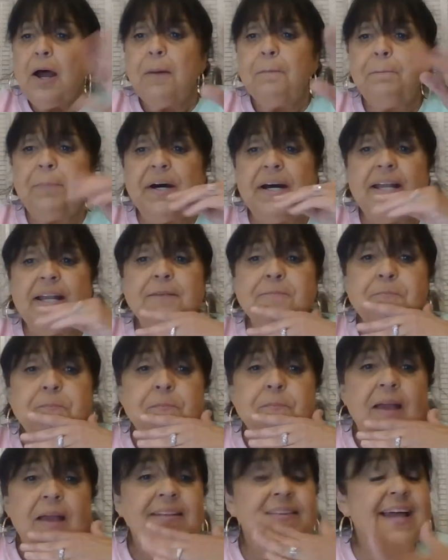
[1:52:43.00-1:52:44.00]
But
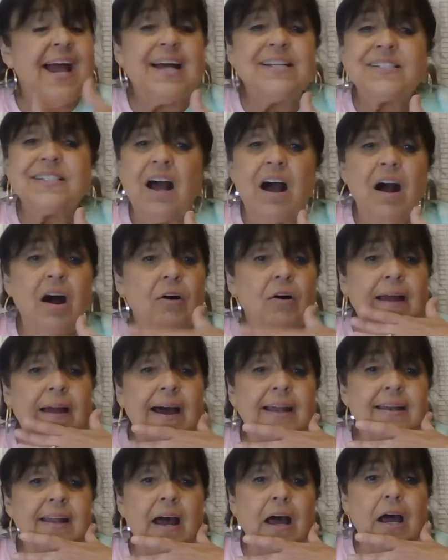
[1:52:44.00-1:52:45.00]
that's all
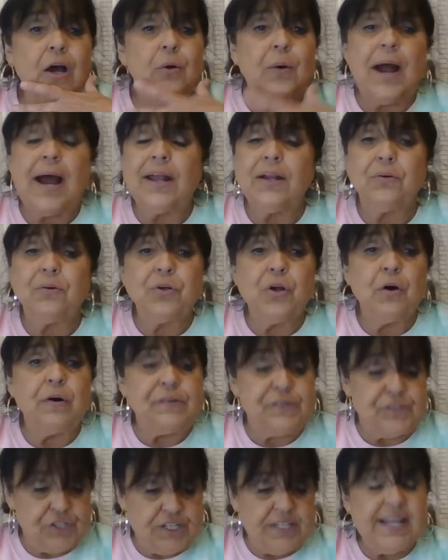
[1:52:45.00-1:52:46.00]
I know. I don't know
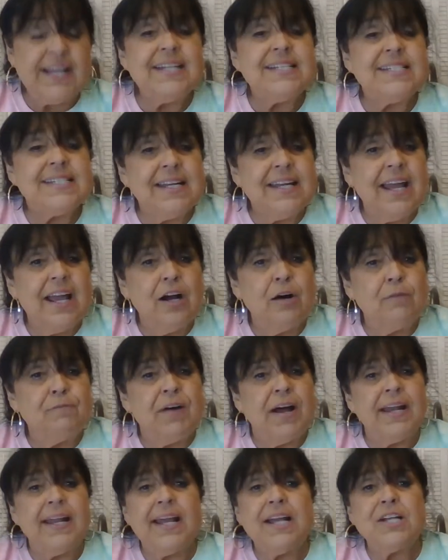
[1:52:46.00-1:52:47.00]
if she needs any help
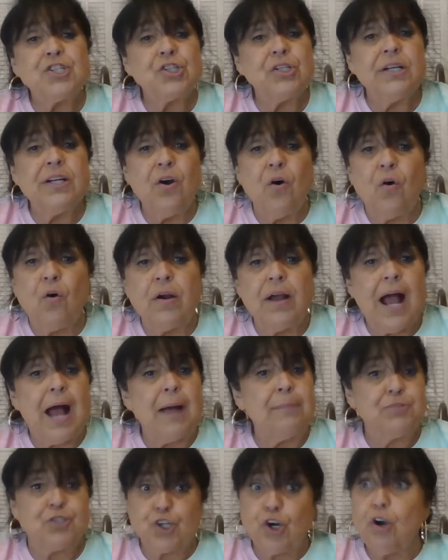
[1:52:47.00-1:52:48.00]
financially, or
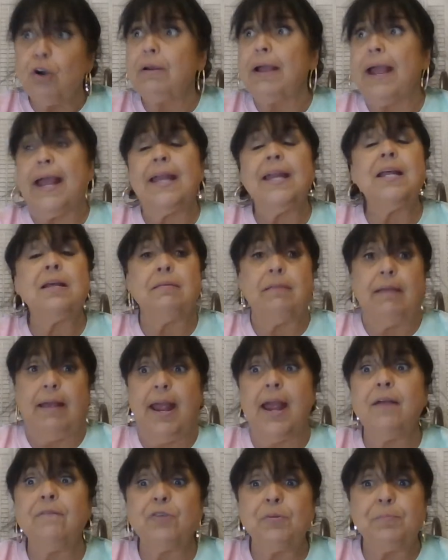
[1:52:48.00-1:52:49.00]
I'm sure
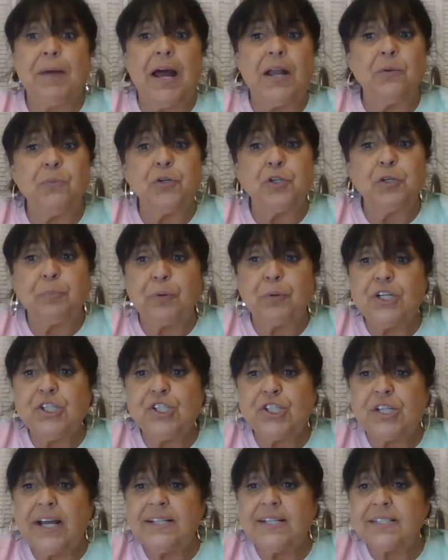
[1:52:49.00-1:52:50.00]
everybody would
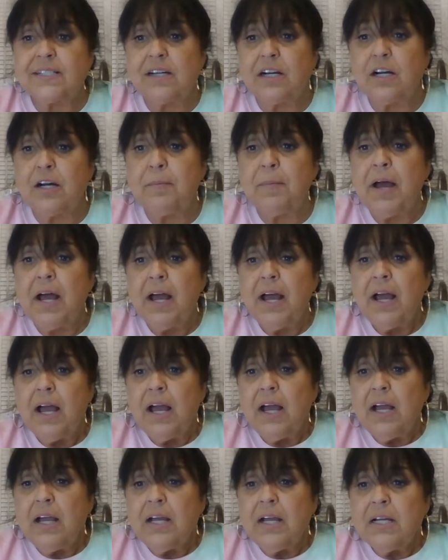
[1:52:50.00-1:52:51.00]
appreciate some.
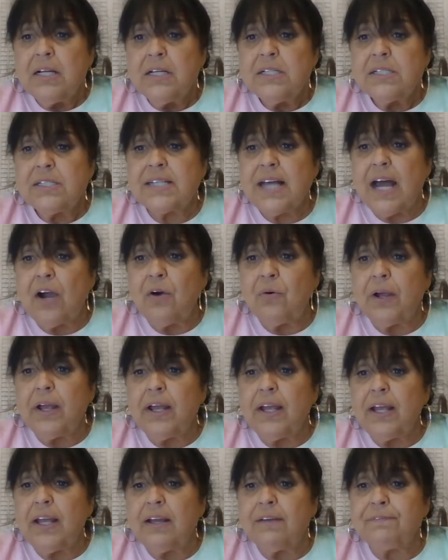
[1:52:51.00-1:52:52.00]
So
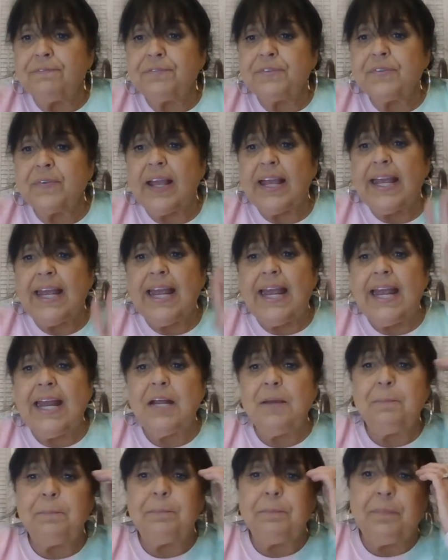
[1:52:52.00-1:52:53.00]
if
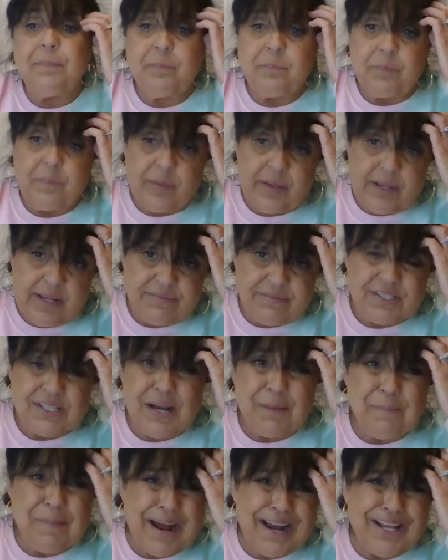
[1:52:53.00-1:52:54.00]

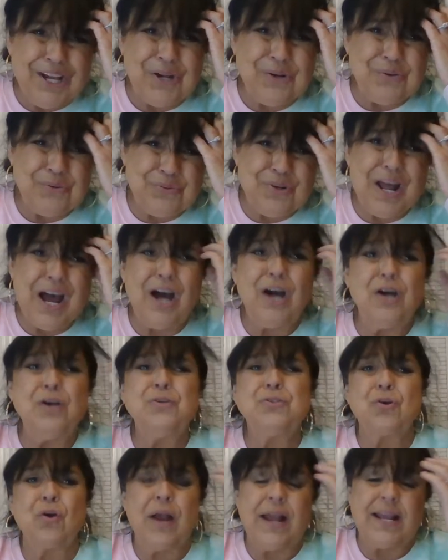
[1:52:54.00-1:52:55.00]
somebody who
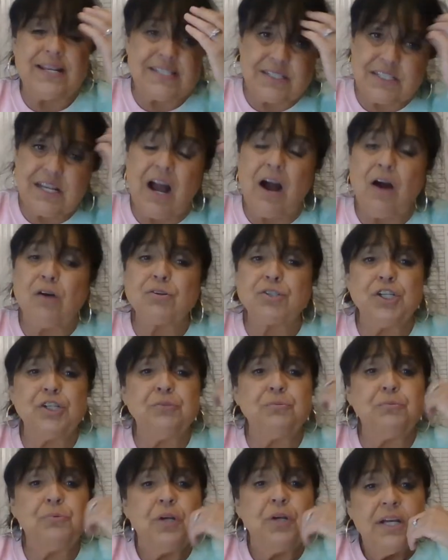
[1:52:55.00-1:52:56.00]
knows or has talked
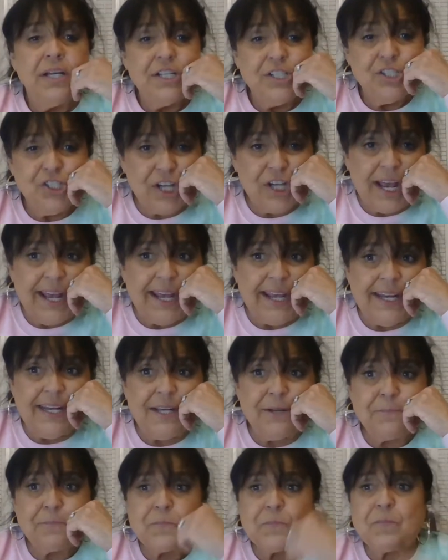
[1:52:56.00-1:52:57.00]
to
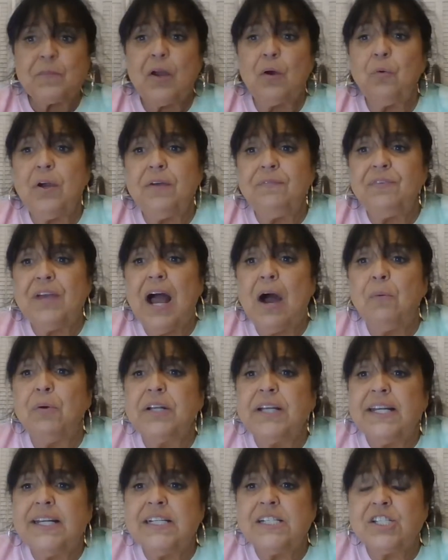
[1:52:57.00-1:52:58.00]
Jane, if y'all would
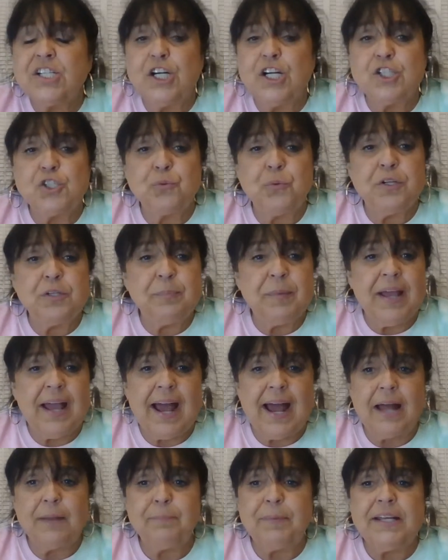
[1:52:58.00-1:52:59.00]
get in touch with me,
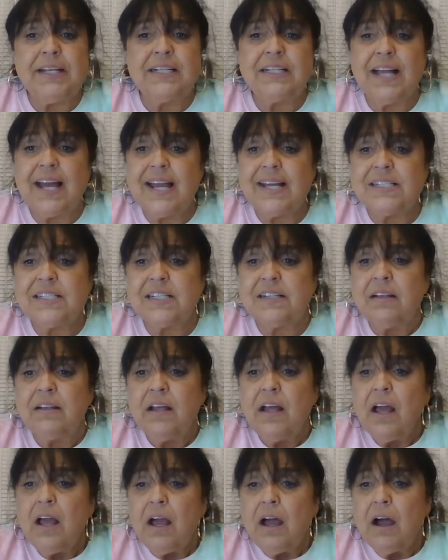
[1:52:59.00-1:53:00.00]
I'd be glad to
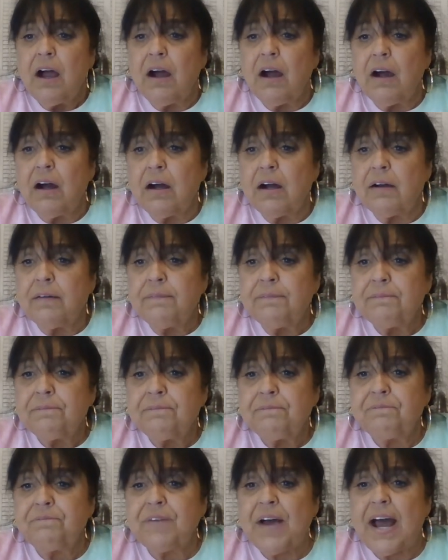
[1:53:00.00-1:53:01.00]

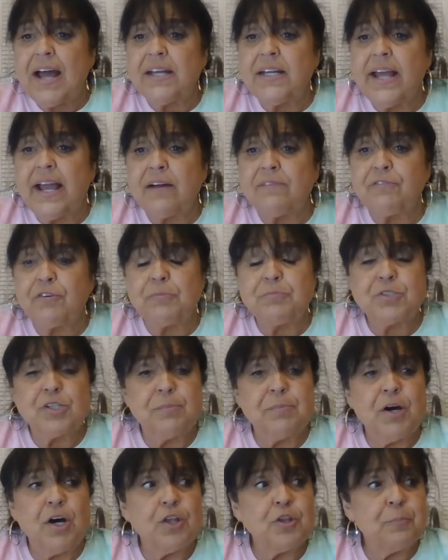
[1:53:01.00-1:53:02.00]
find out from
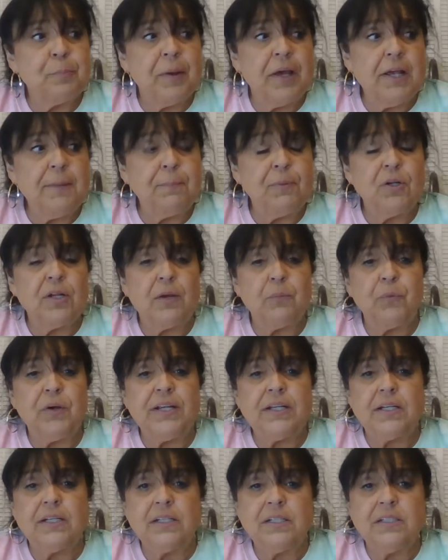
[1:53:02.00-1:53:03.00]
some other people, and we
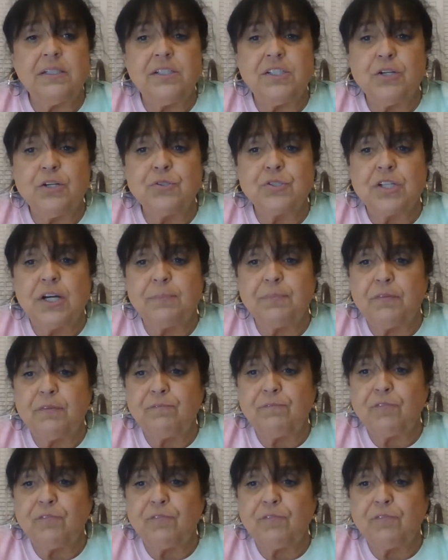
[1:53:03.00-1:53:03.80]
could do something